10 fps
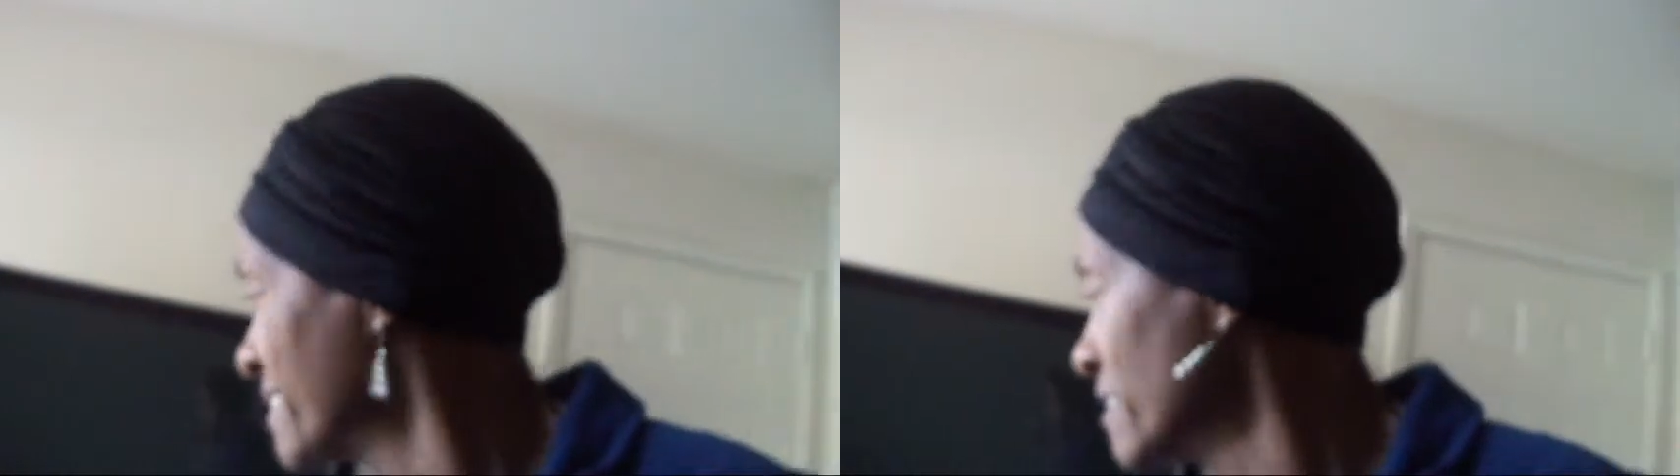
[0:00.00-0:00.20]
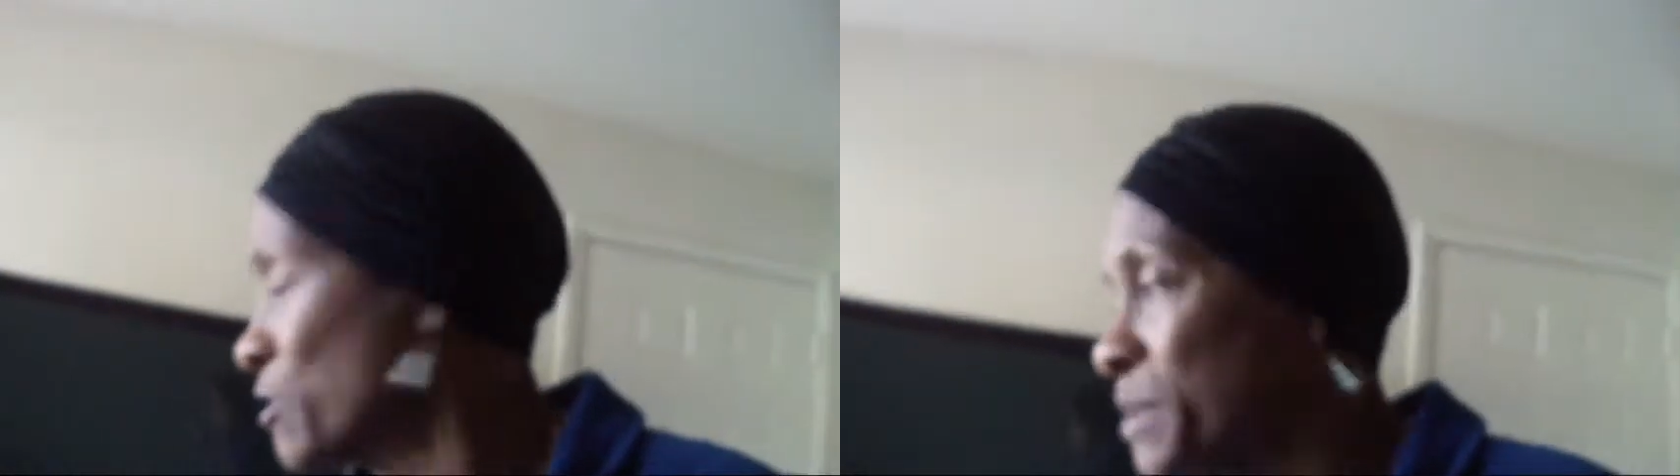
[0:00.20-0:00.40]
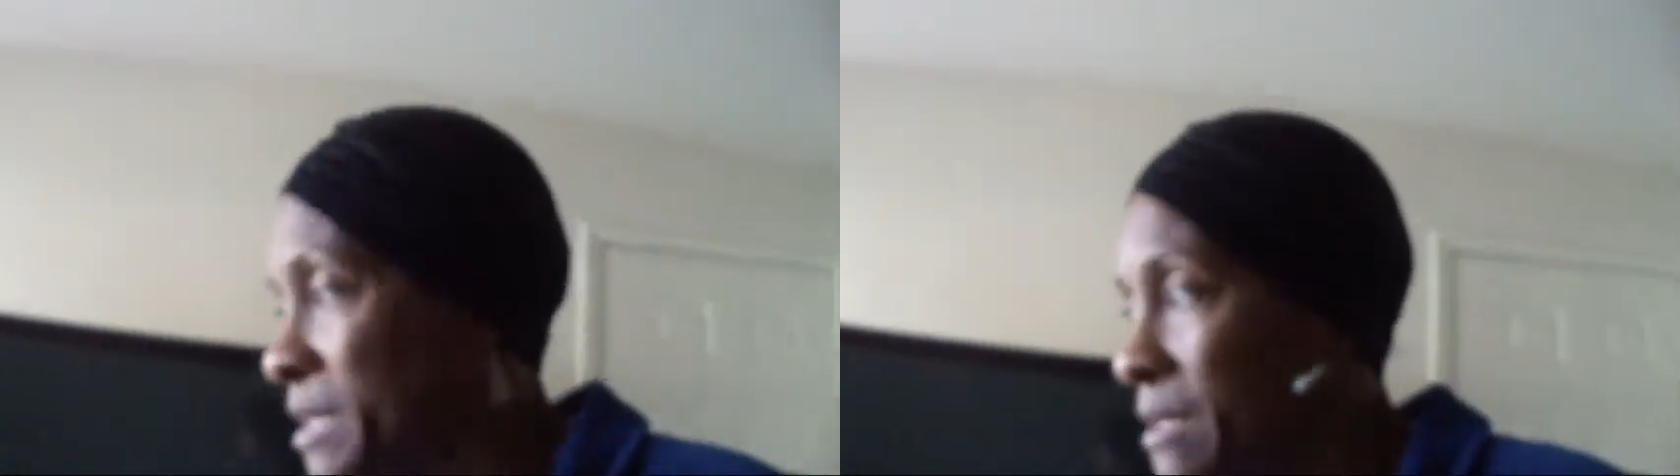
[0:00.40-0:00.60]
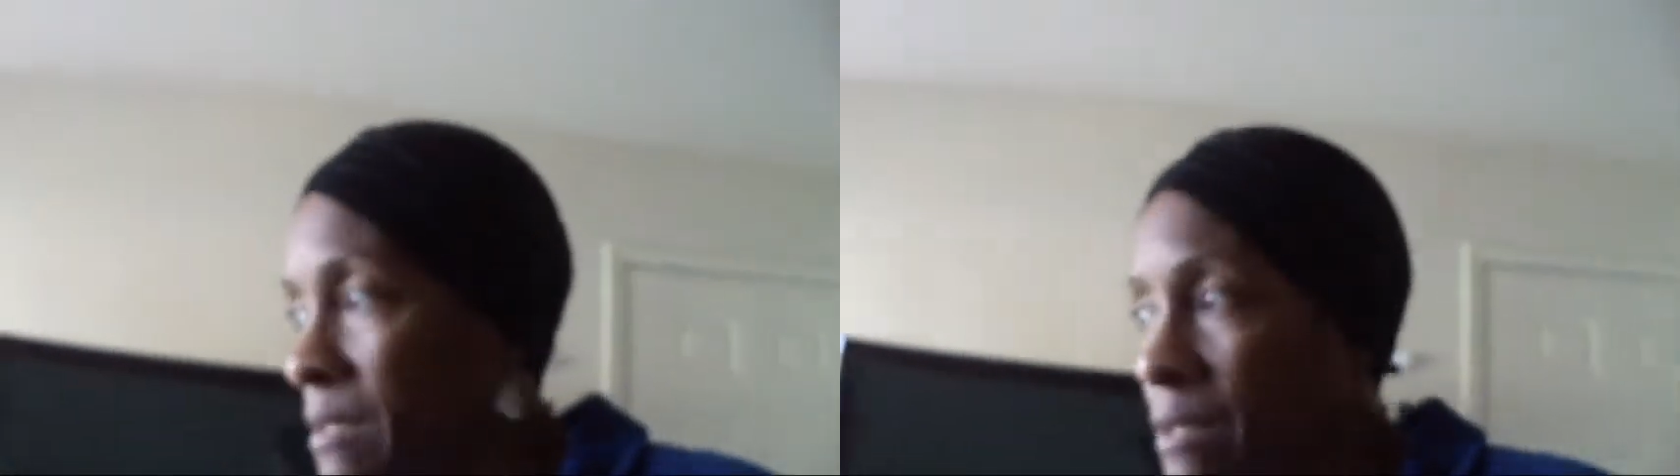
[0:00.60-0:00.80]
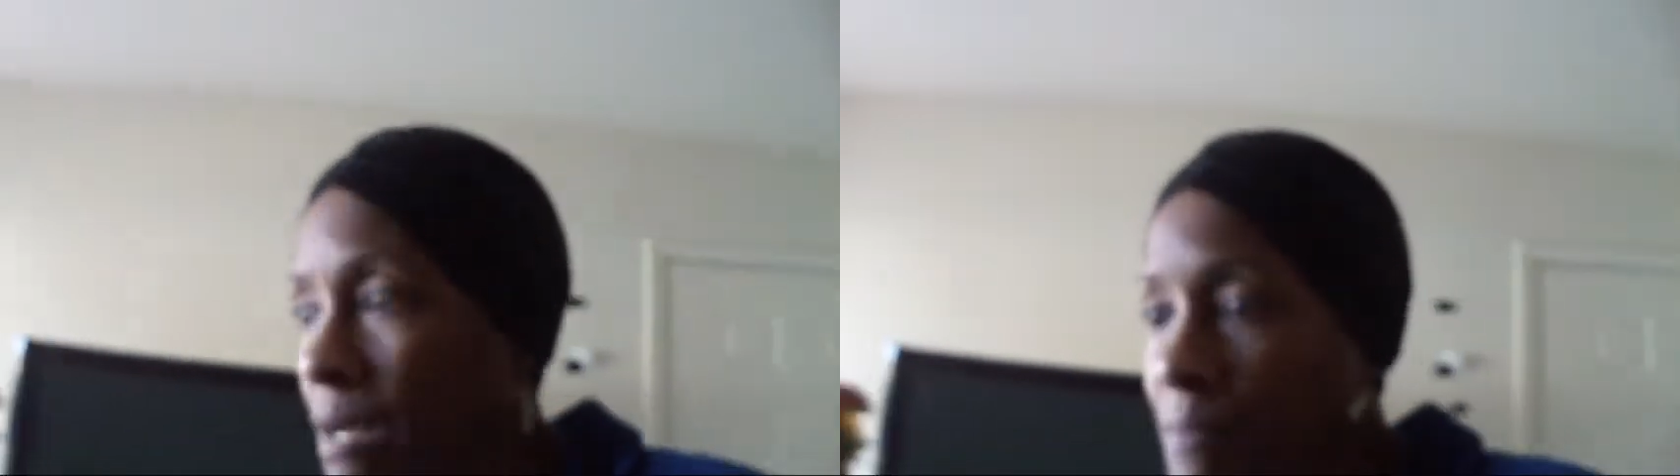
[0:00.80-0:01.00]
a little bit,
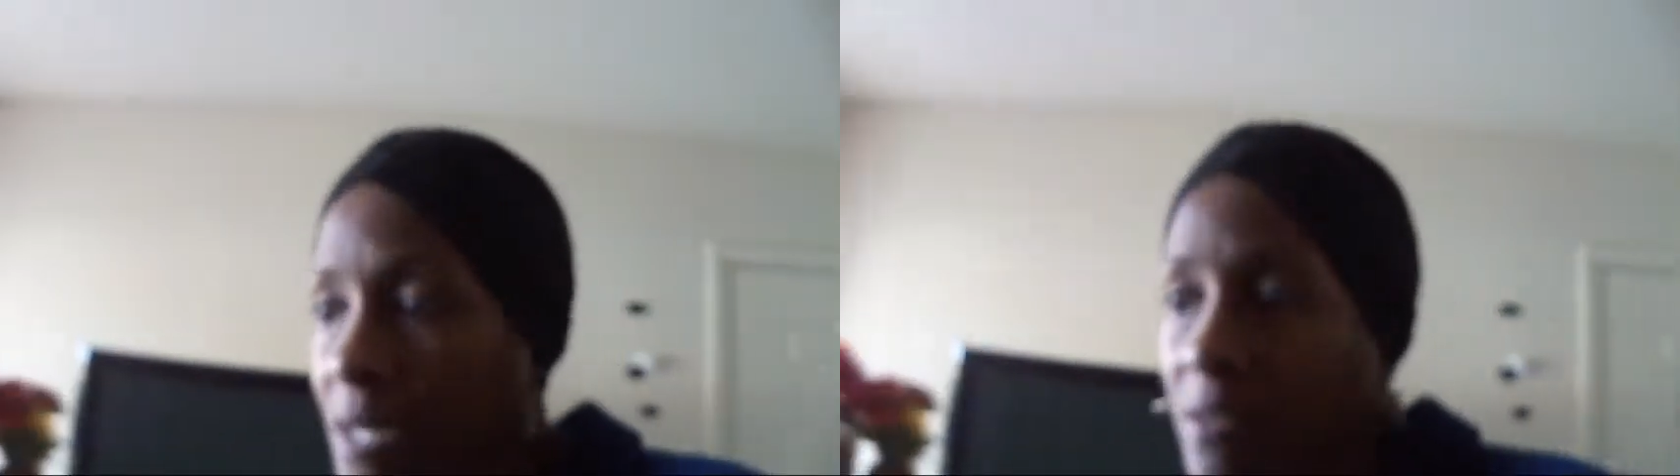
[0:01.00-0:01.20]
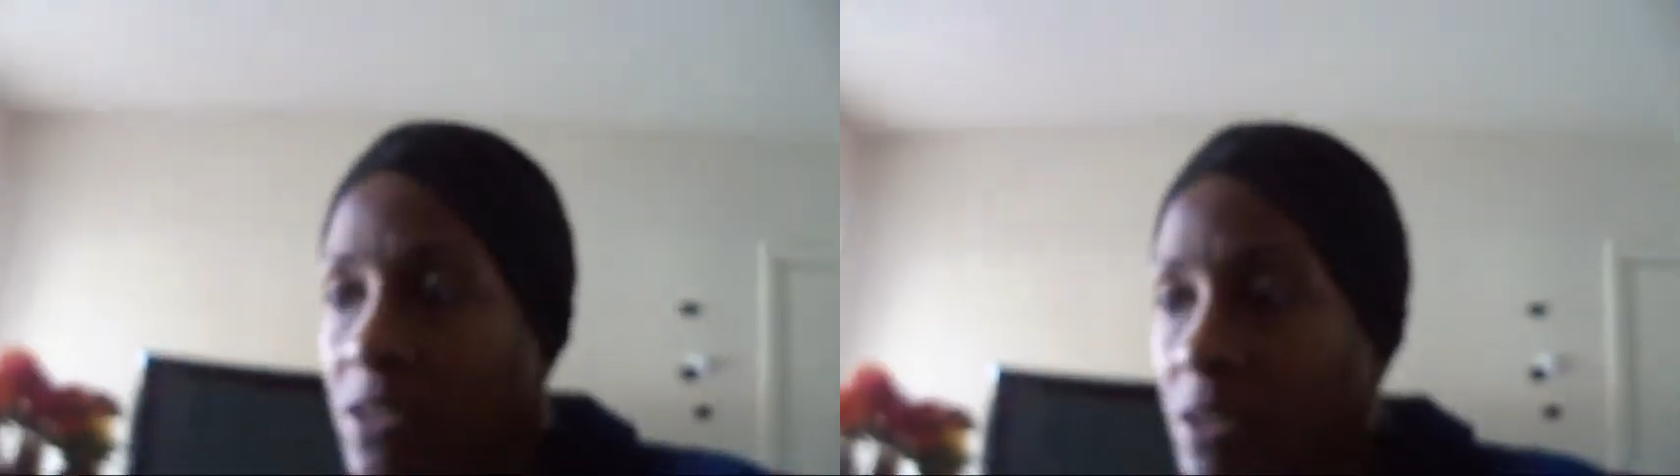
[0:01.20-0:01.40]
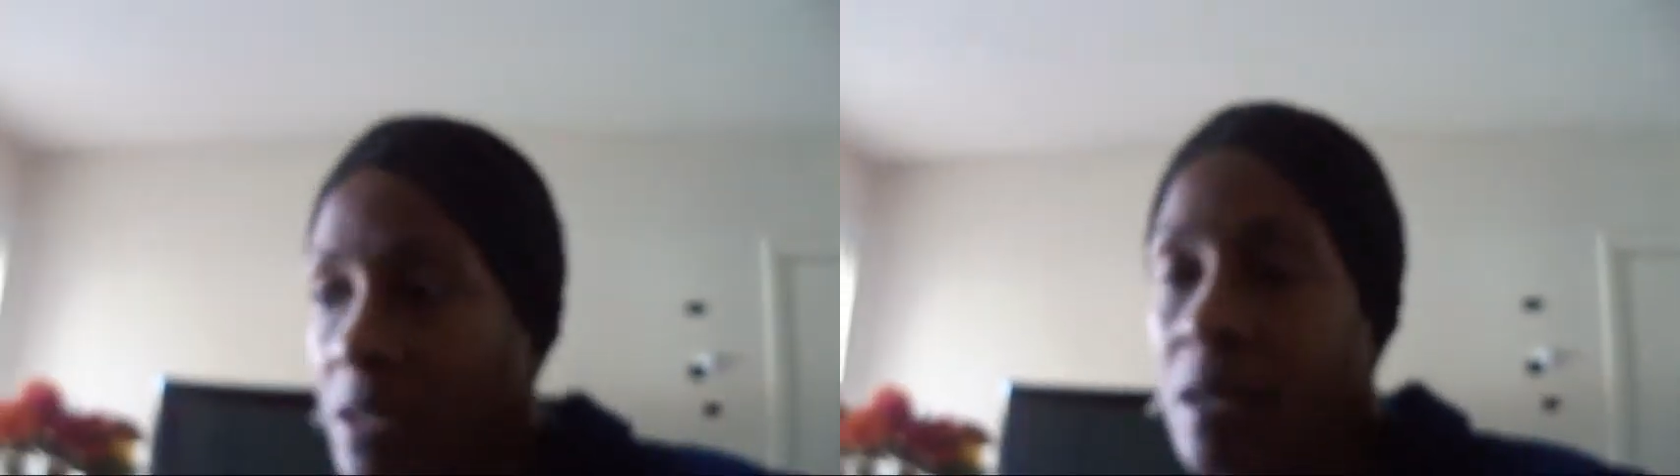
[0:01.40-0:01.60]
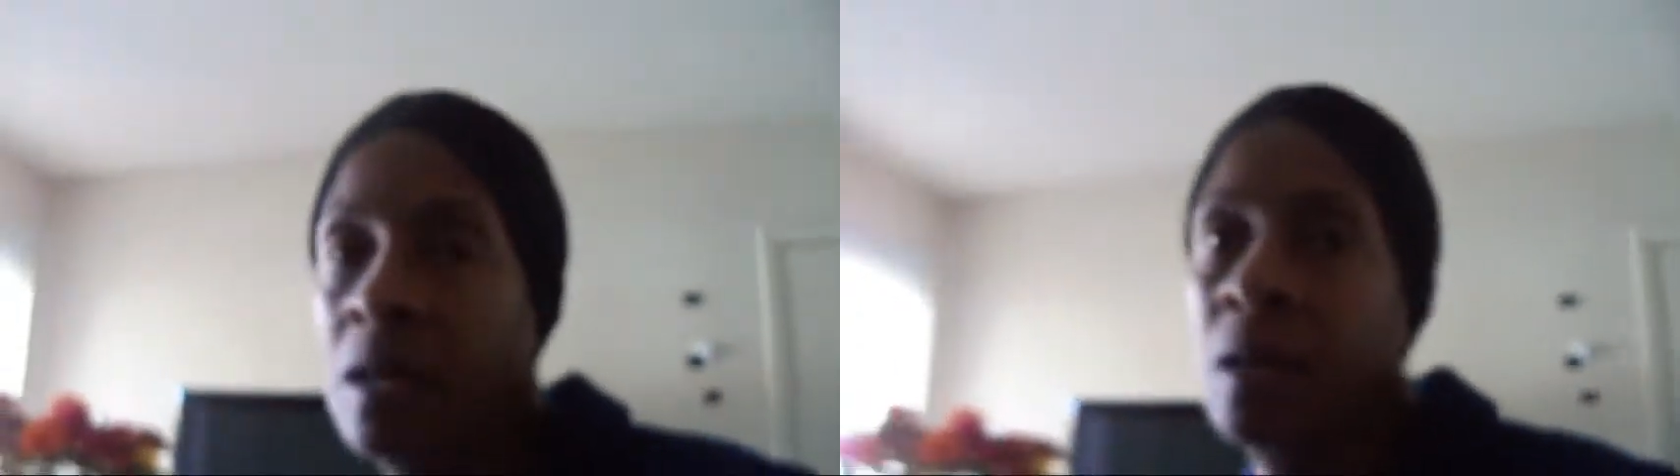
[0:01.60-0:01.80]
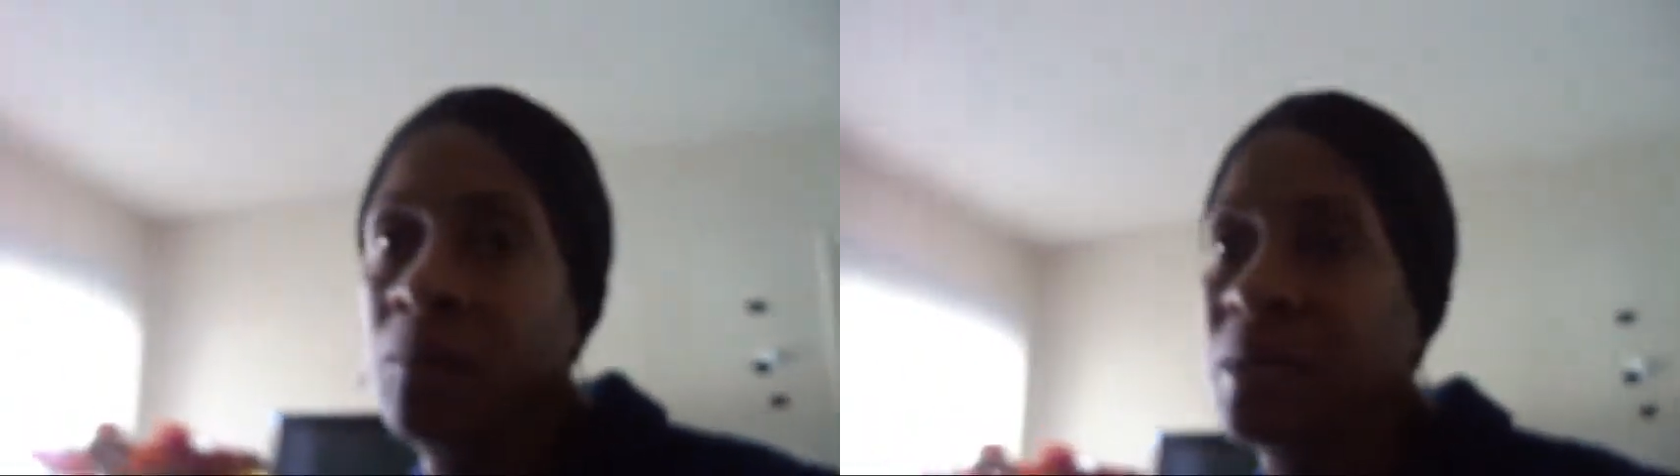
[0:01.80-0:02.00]
not much,
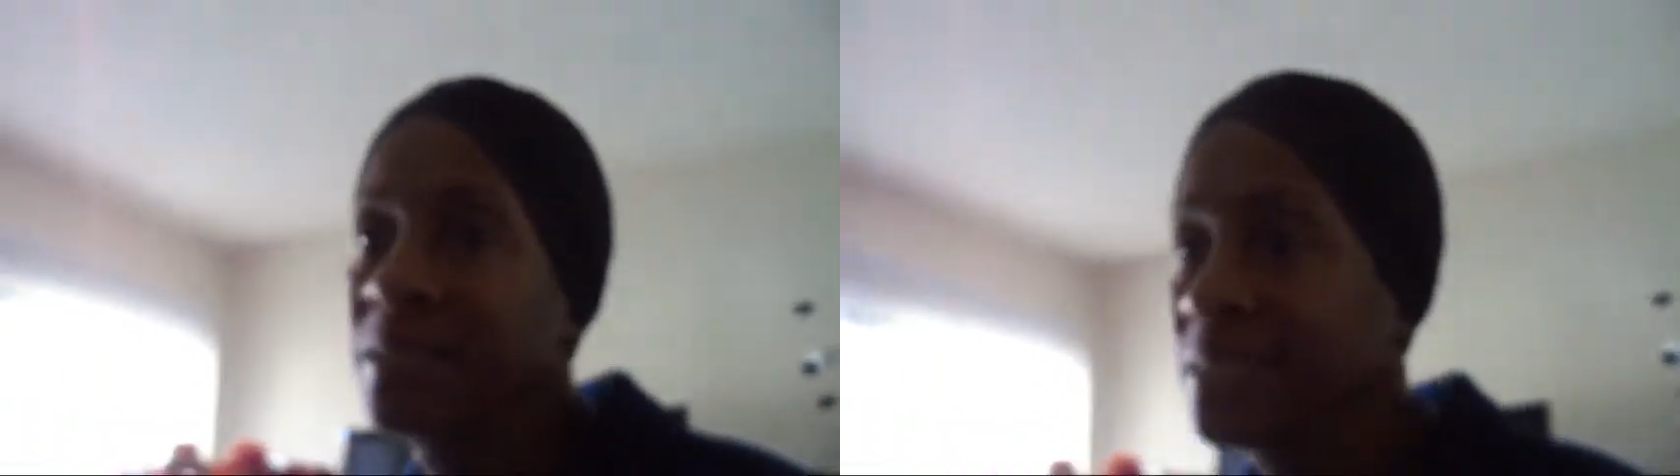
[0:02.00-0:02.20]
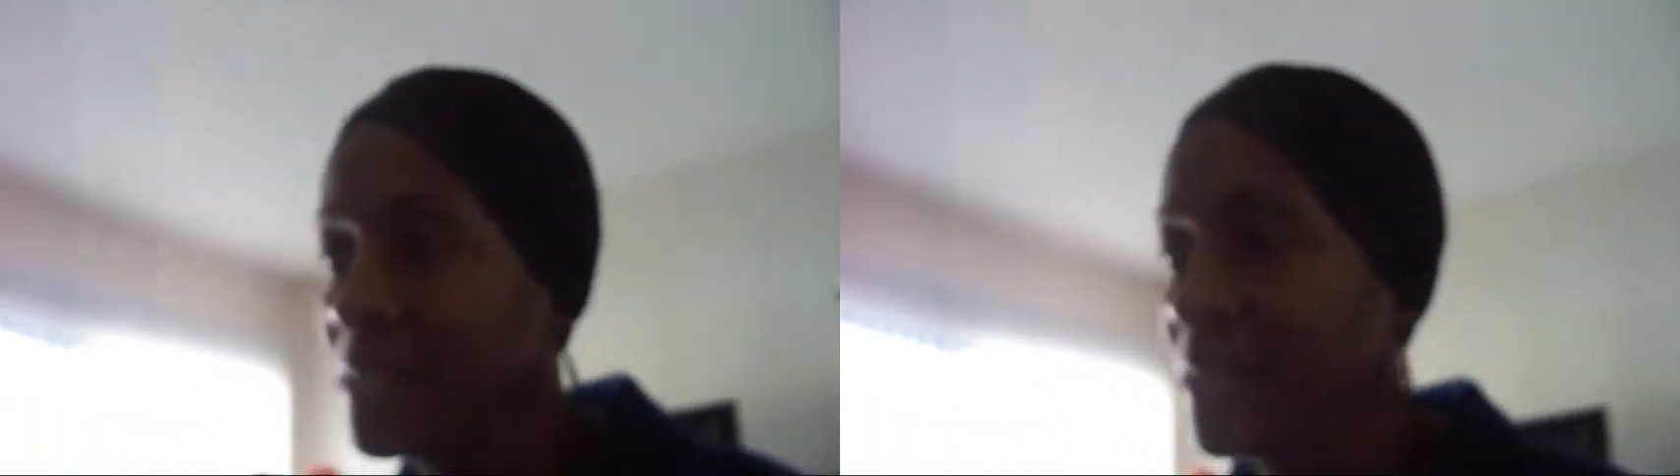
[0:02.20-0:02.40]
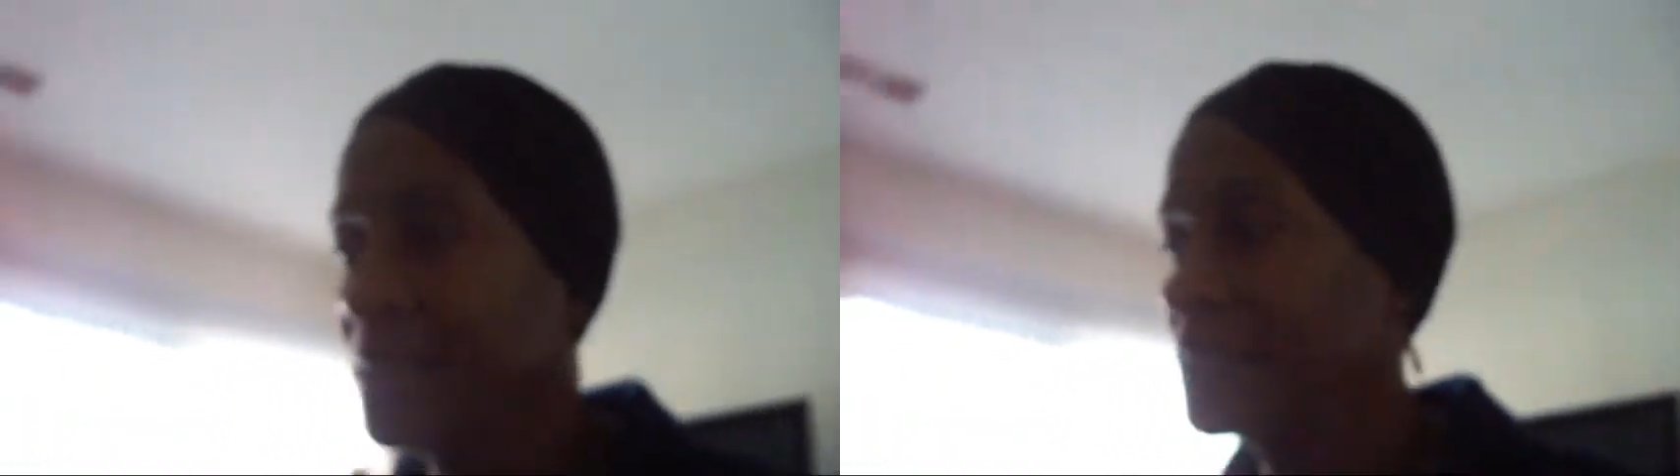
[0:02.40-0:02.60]
but just